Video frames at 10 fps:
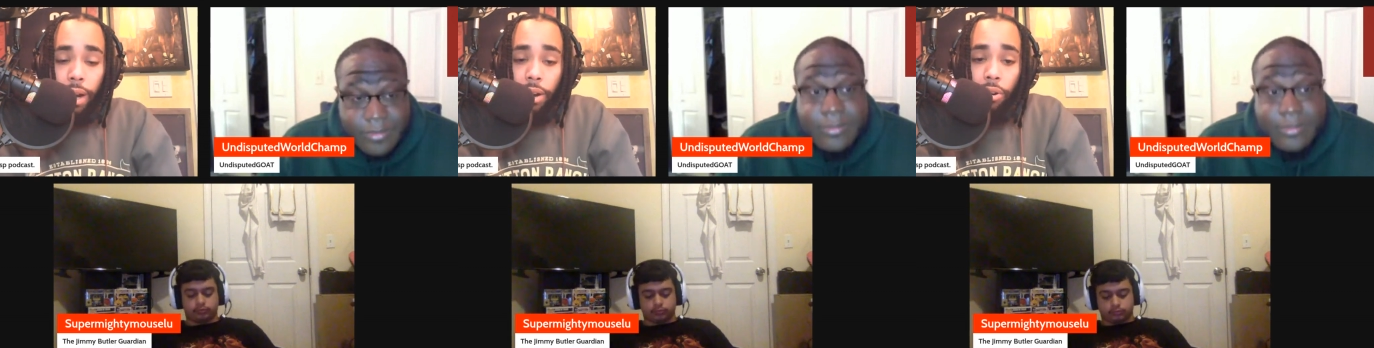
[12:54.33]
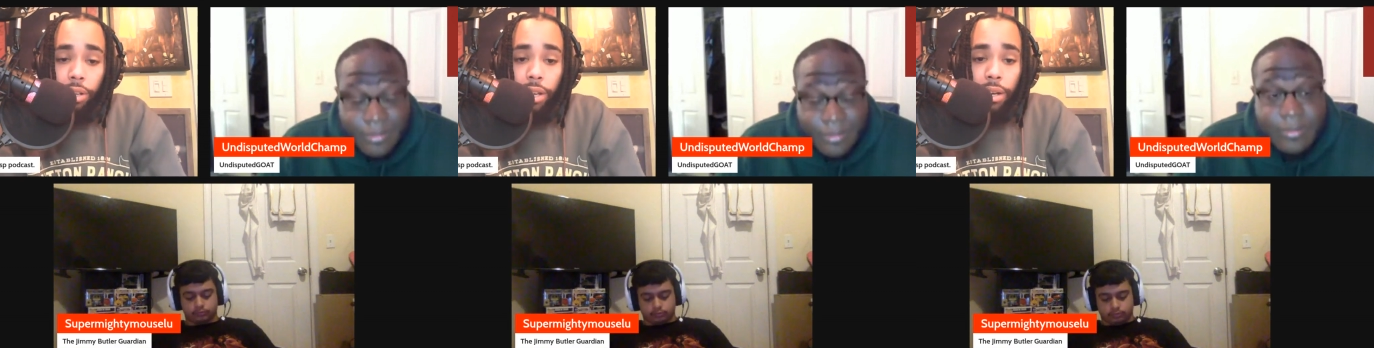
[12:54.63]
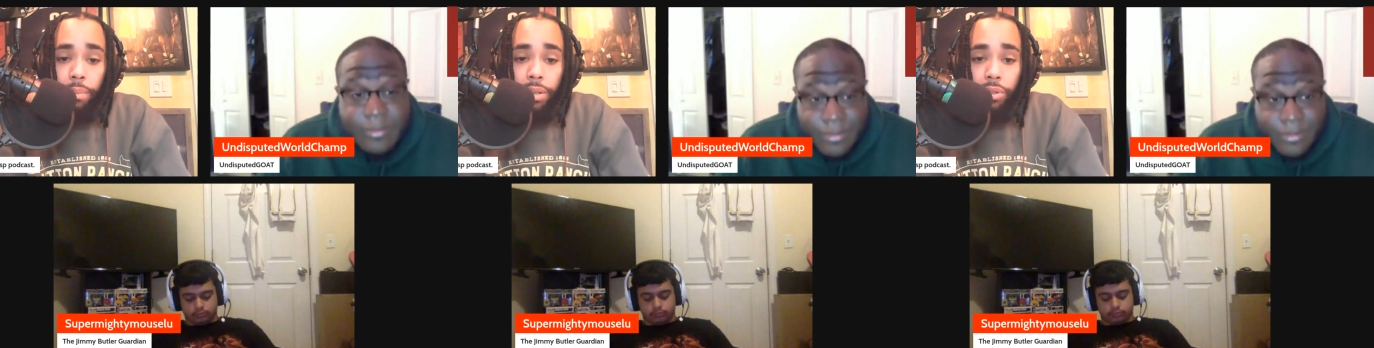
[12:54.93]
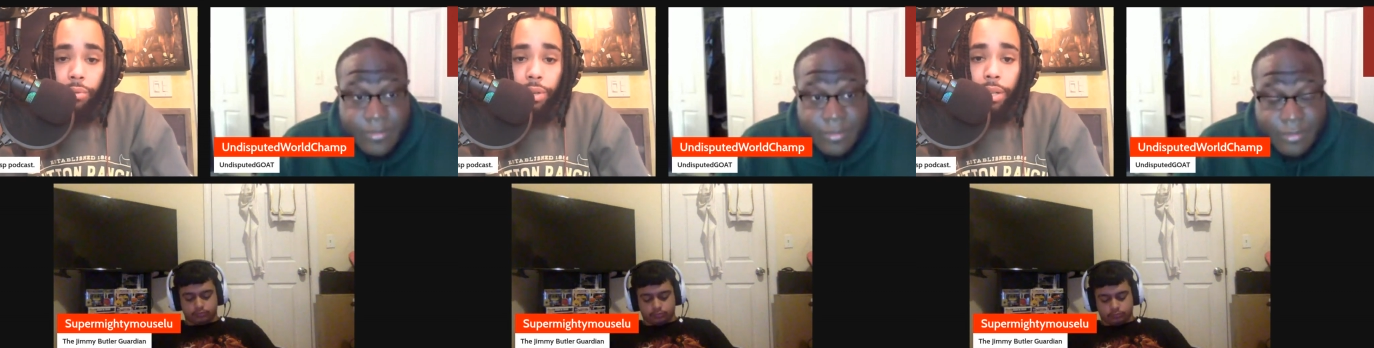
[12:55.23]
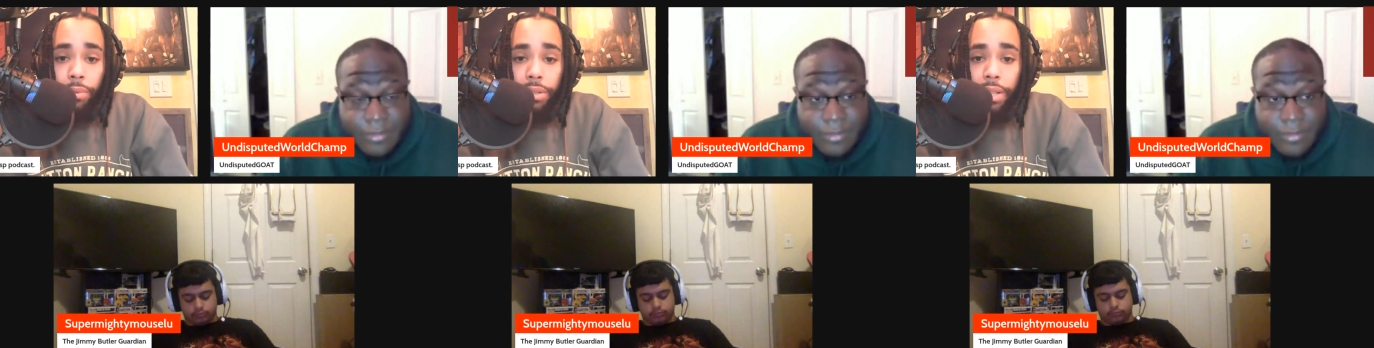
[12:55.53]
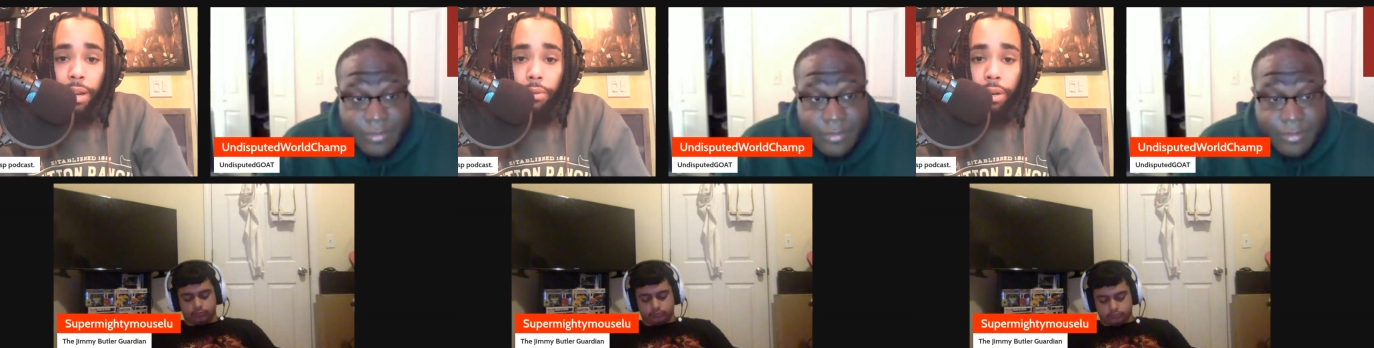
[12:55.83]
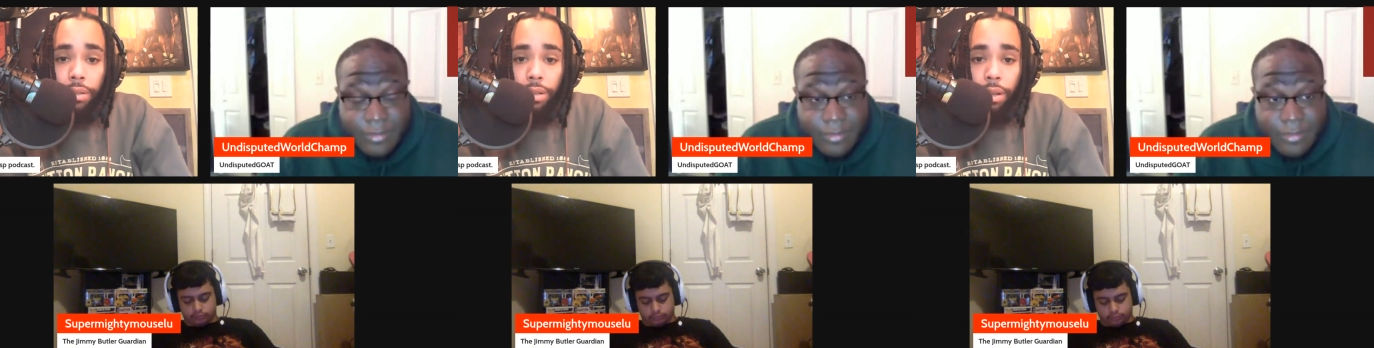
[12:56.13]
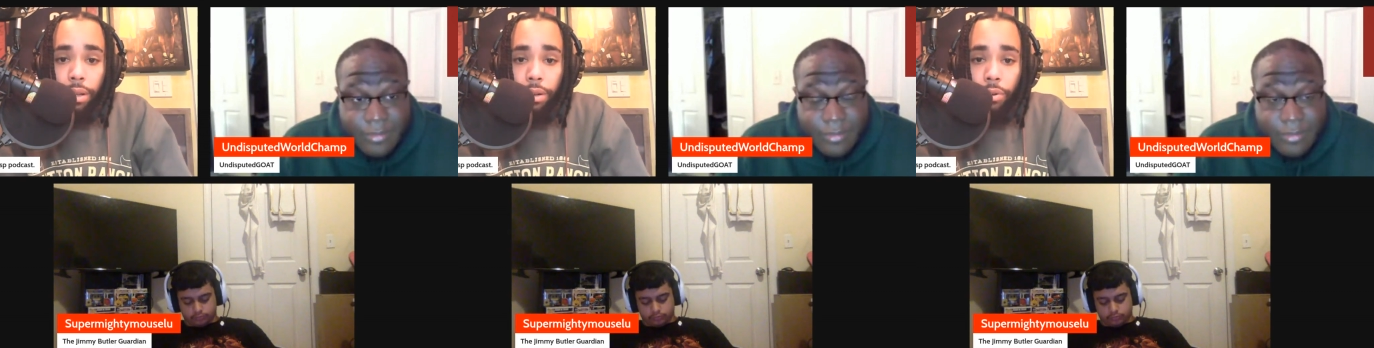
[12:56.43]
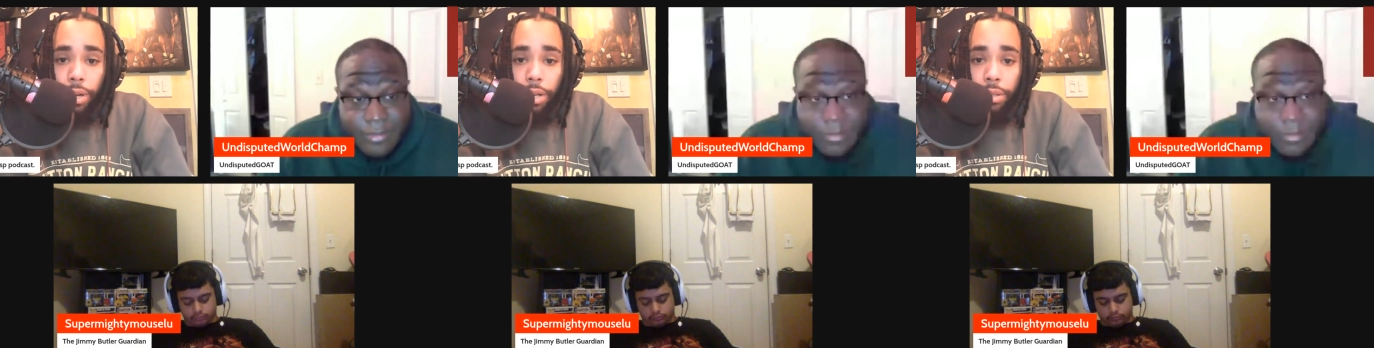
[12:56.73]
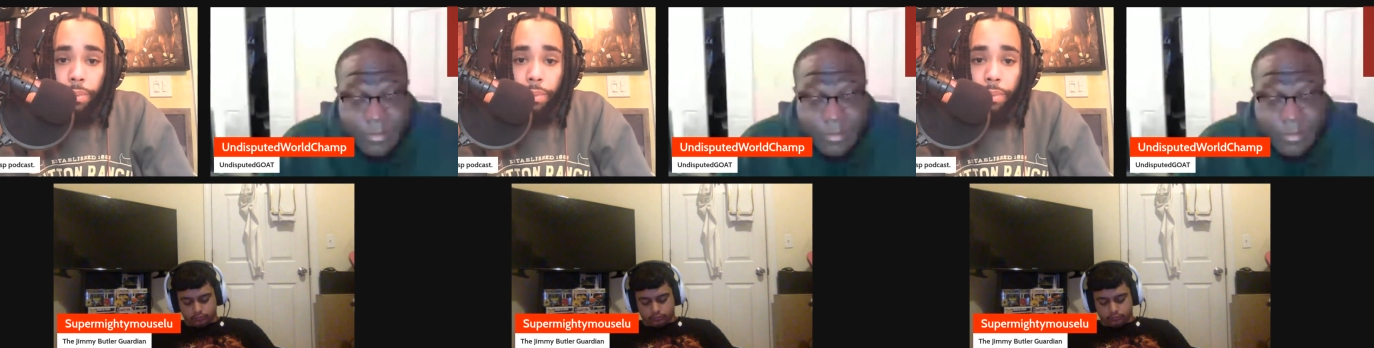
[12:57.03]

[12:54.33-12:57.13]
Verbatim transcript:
Speaker 1: Early on in Ben's career, he wasn't that great as a, uh, great as